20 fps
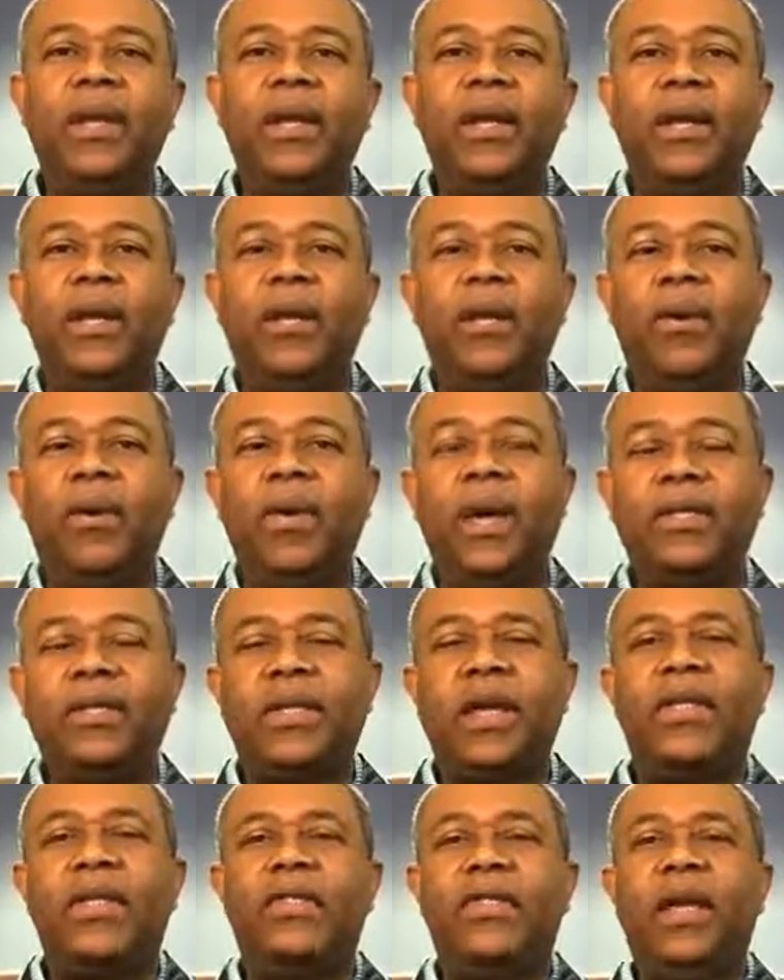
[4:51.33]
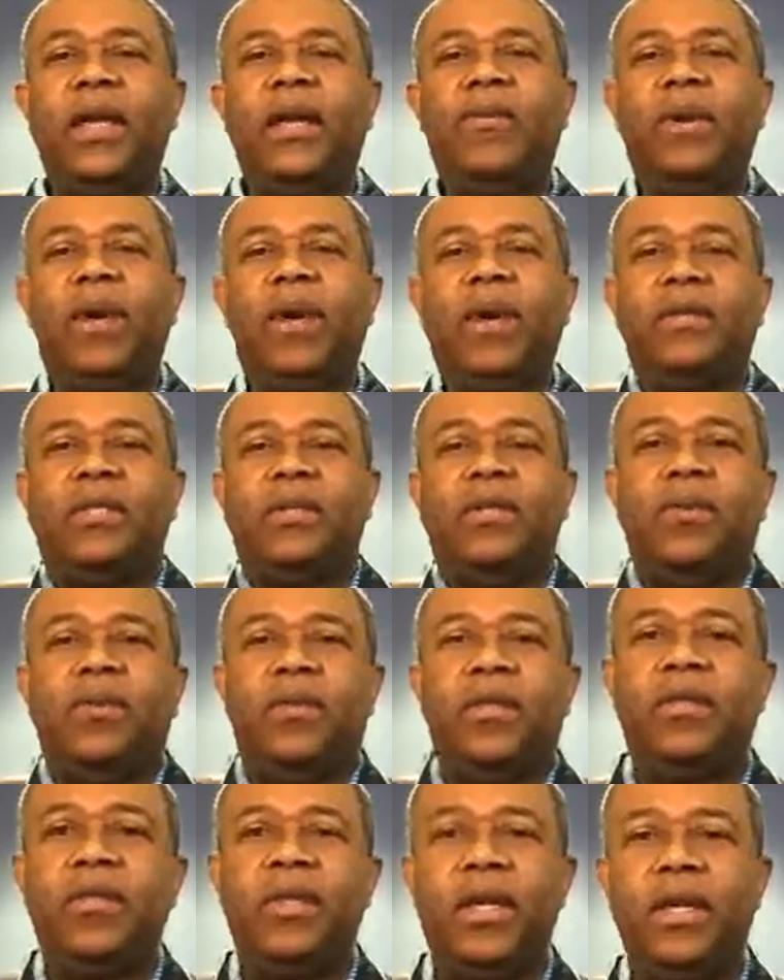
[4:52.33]
You know, as I think about some of
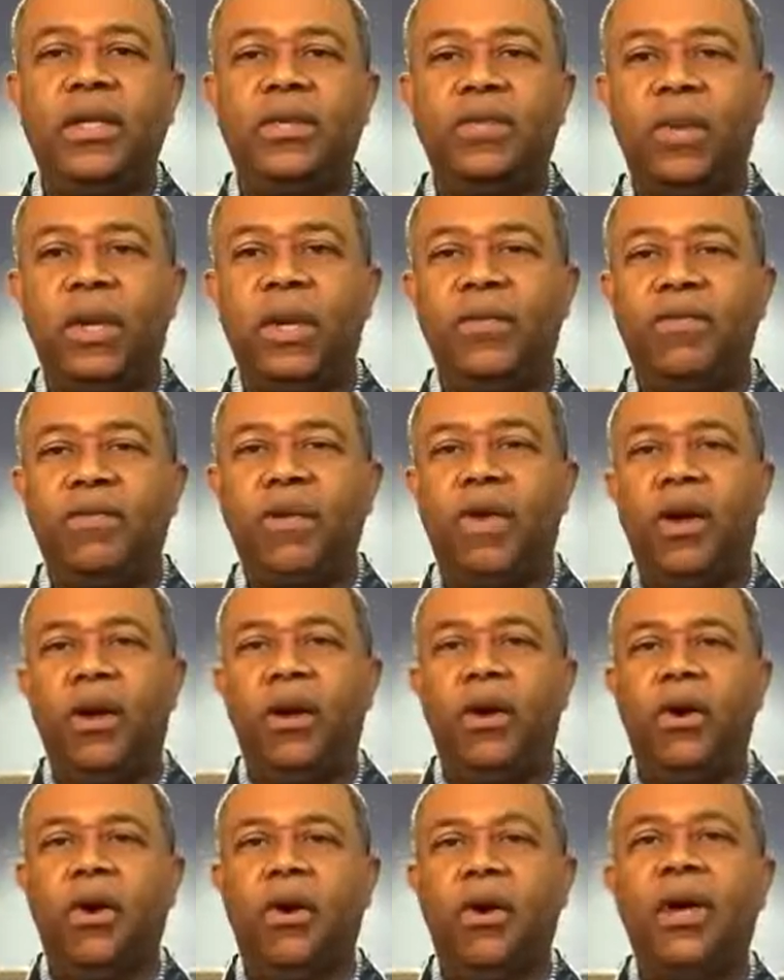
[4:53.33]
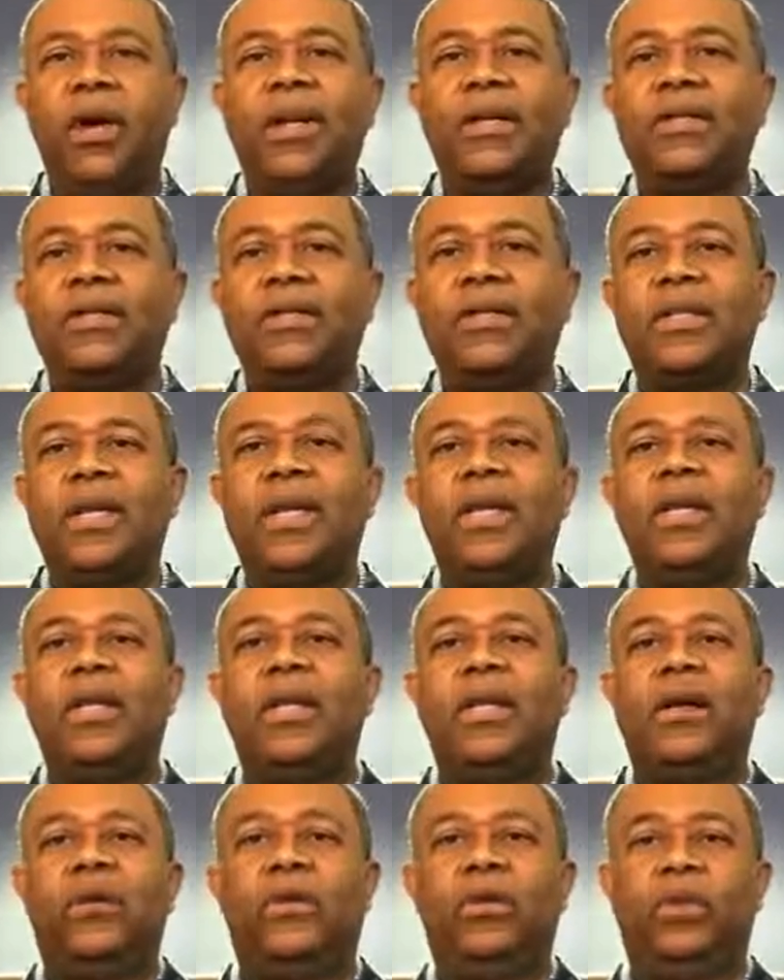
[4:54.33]
the things we've heard and seen
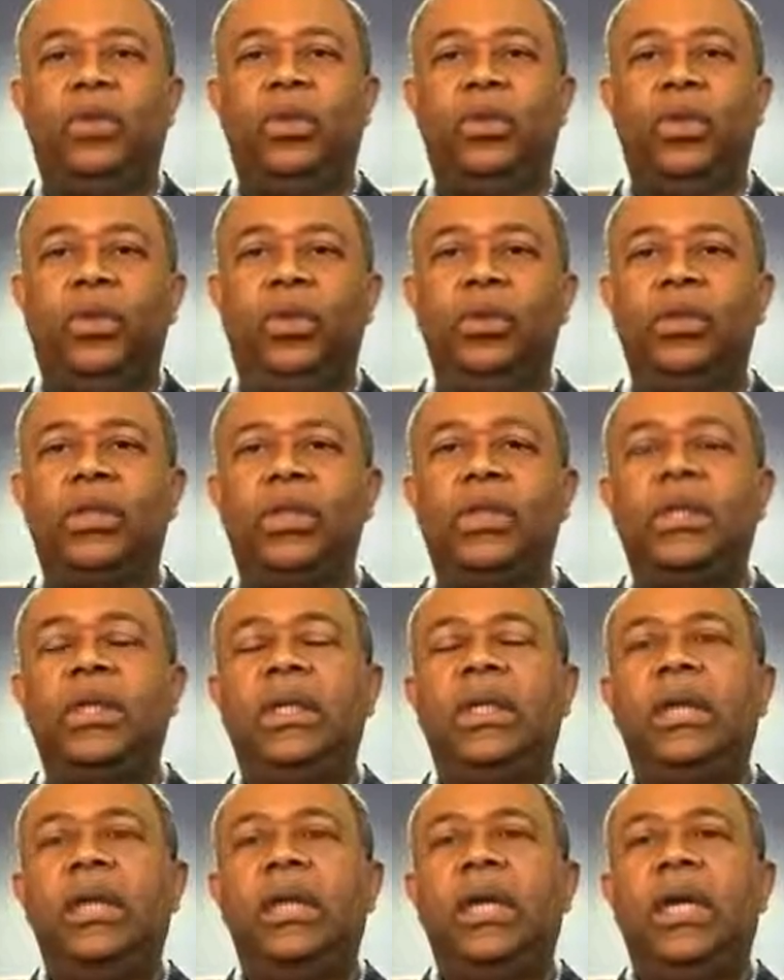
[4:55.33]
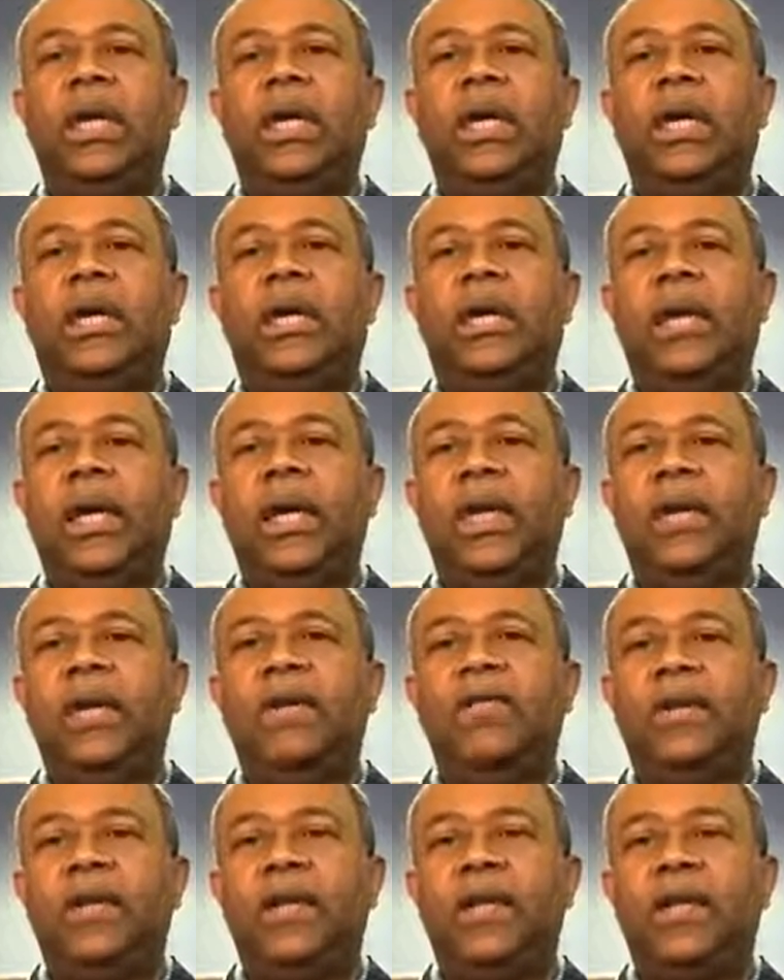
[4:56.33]
in our schools uh, and
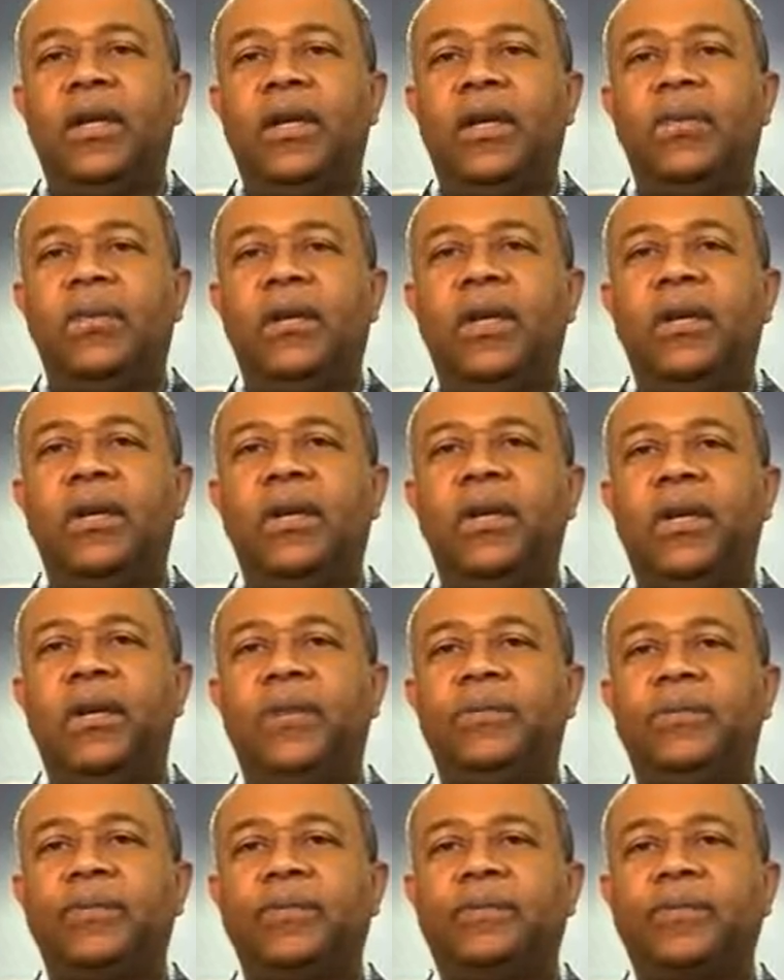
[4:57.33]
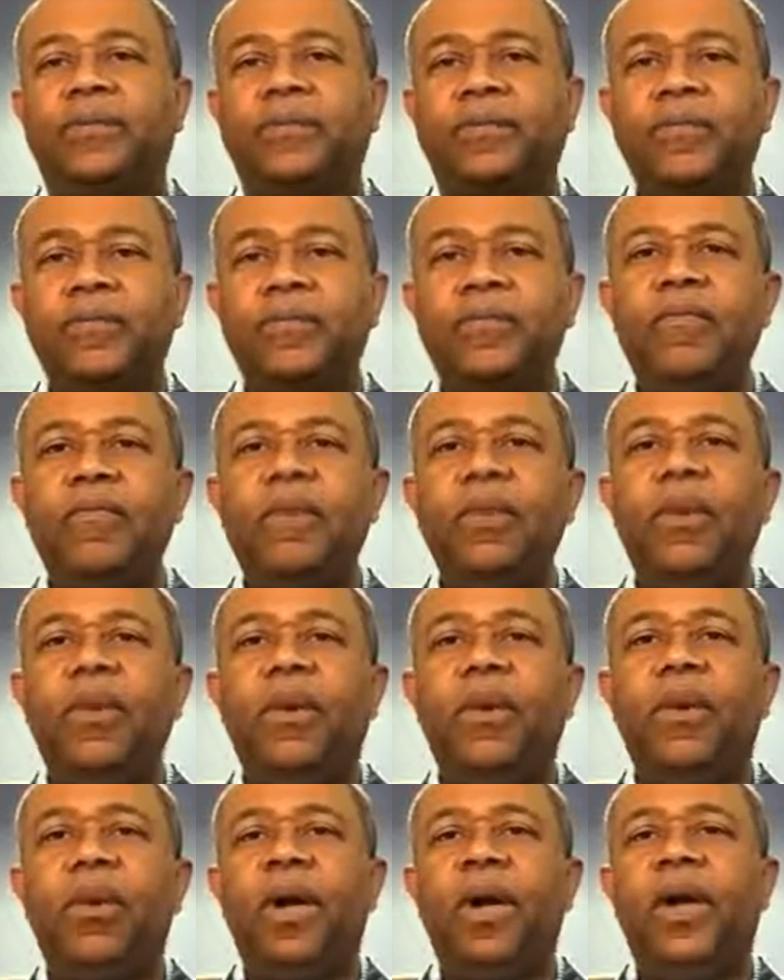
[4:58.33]
even in the community
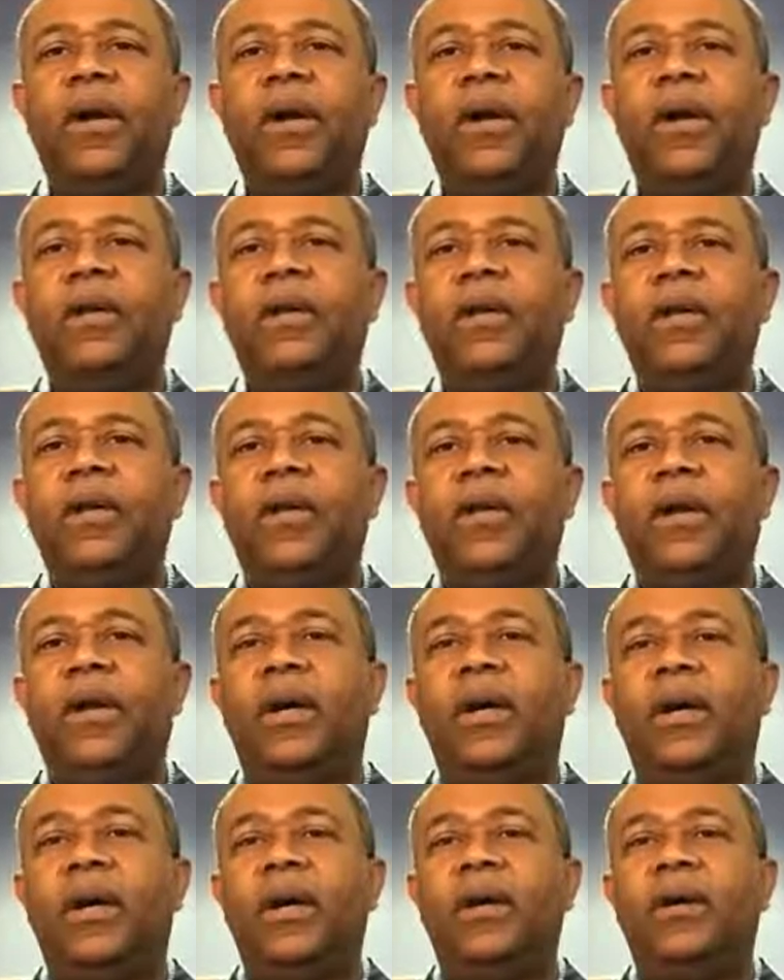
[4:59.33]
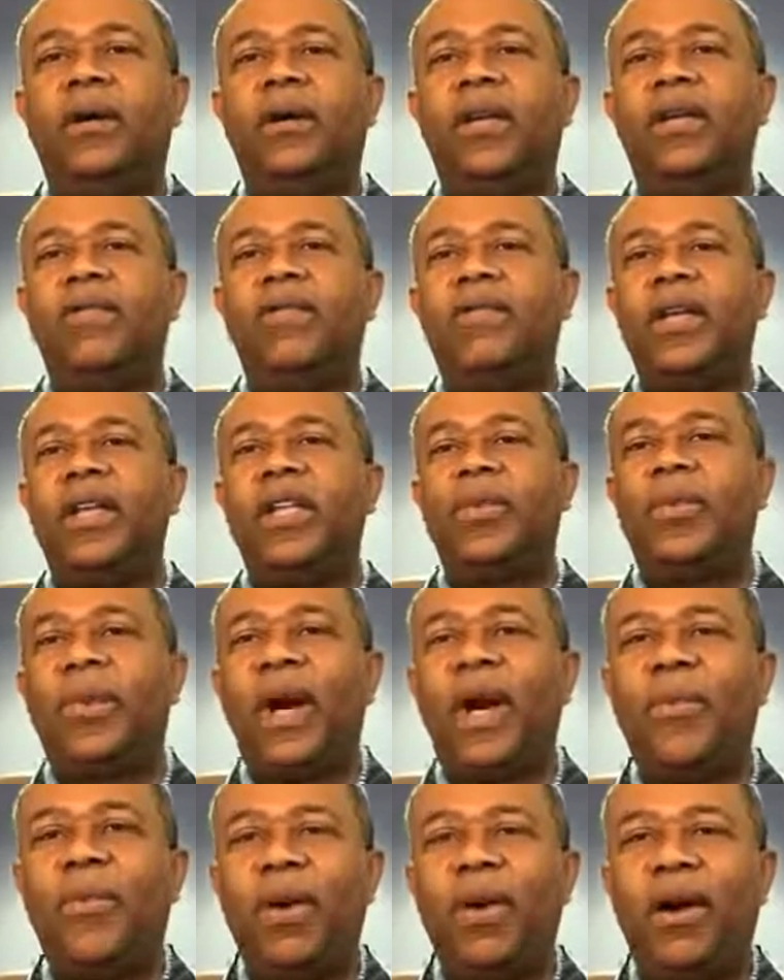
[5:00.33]
where uh, events
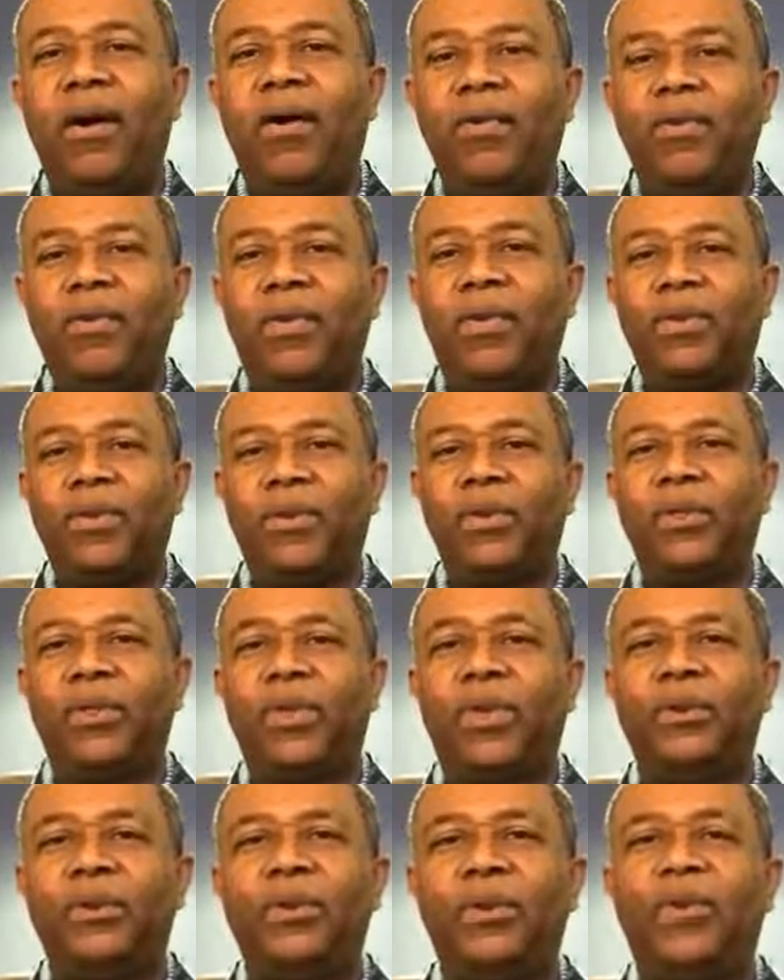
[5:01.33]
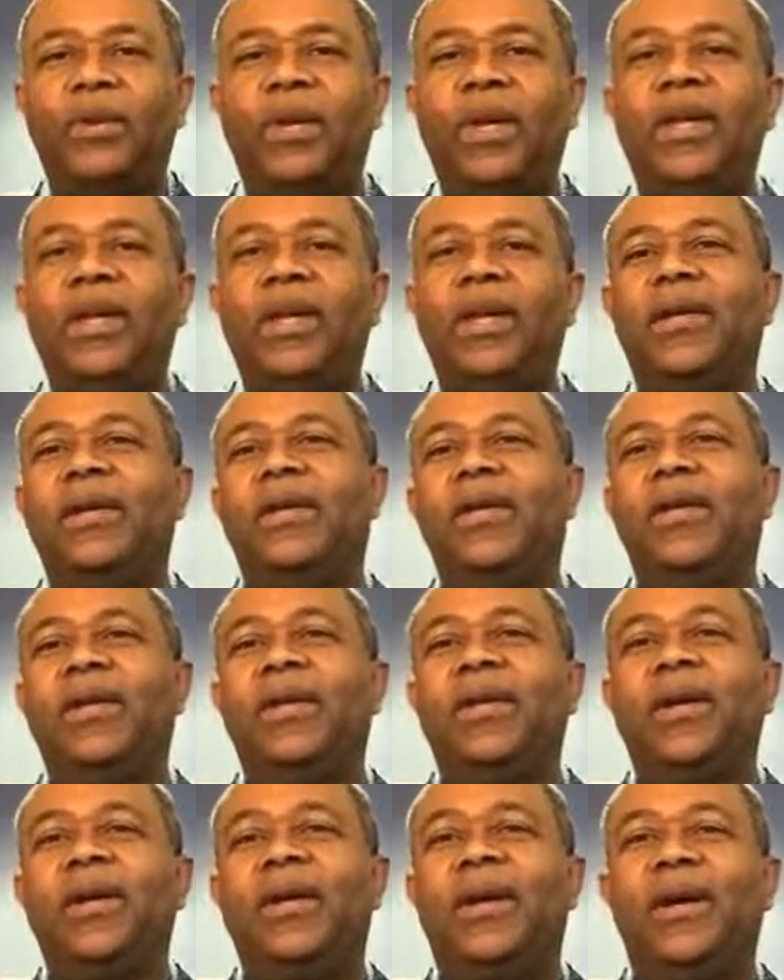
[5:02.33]
pop off through social media,
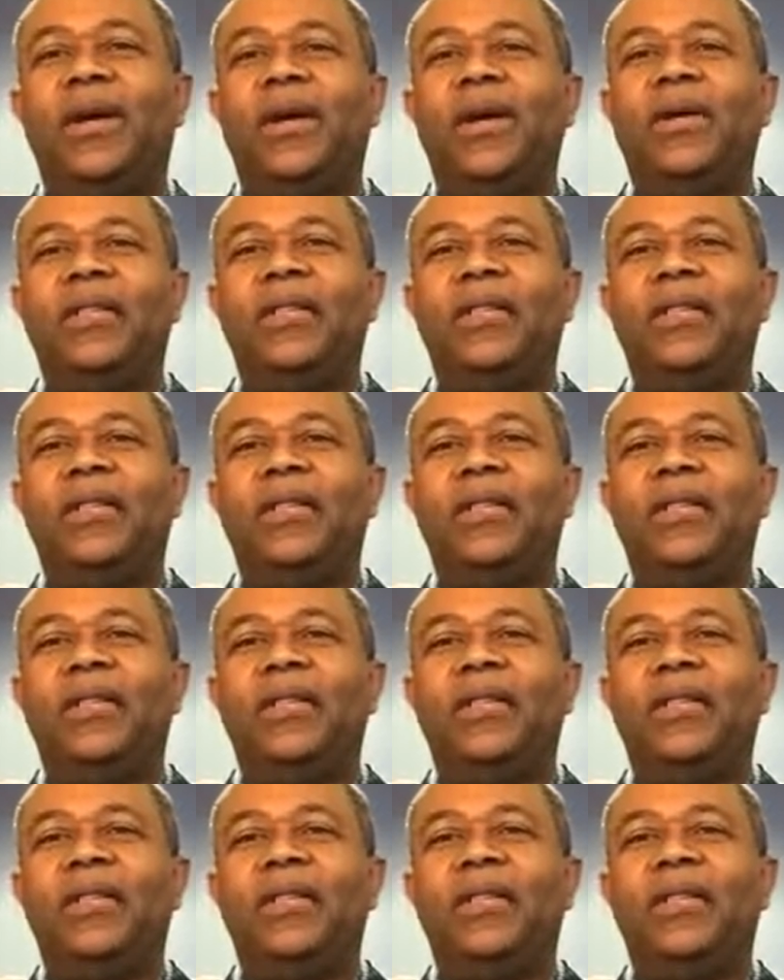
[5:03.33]
uh,